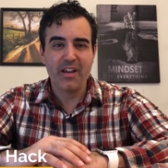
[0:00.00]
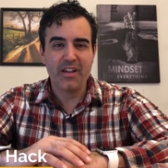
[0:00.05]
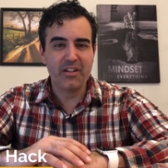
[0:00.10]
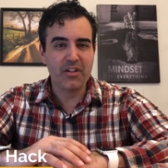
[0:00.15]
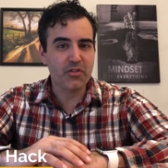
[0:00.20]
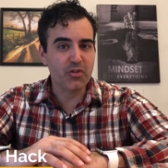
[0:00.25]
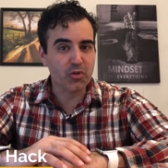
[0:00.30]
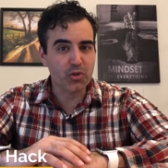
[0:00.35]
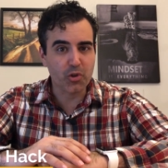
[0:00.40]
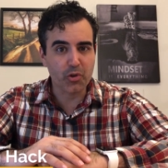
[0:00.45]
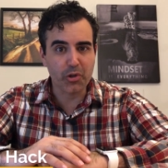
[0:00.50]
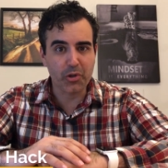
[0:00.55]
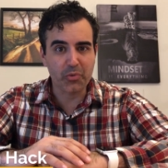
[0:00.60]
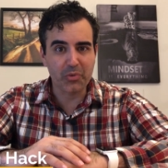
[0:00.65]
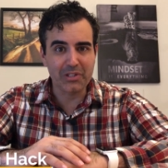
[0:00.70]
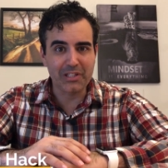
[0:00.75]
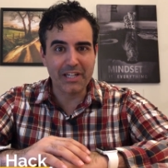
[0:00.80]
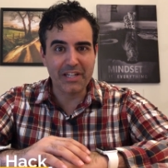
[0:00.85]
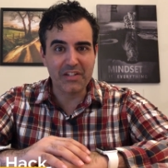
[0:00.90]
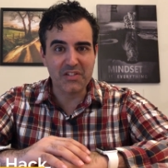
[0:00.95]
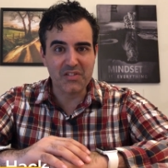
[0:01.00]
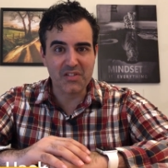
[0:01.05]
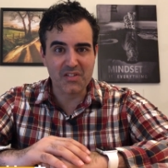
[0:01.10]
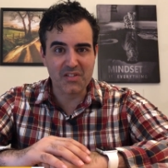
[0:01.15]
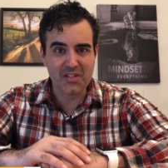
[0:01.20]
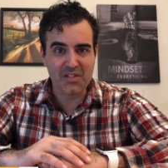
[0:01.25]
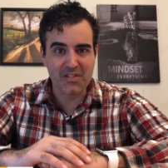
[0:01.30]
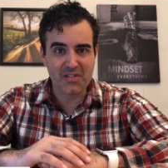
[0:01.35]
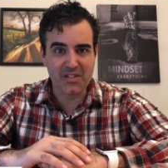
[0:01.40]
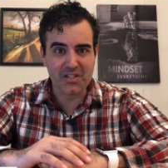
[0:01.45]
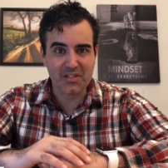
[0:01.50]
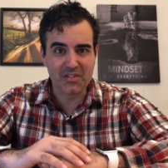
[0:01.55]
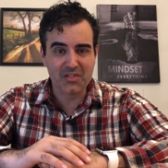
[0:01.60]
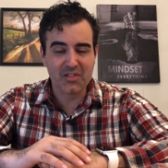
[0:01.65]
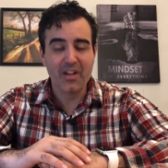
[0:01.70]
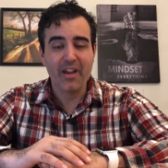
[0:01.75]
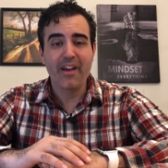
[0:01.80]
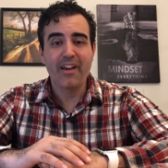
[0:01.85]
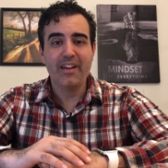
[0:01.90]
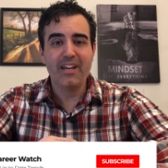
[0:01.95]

and other career-related statistics.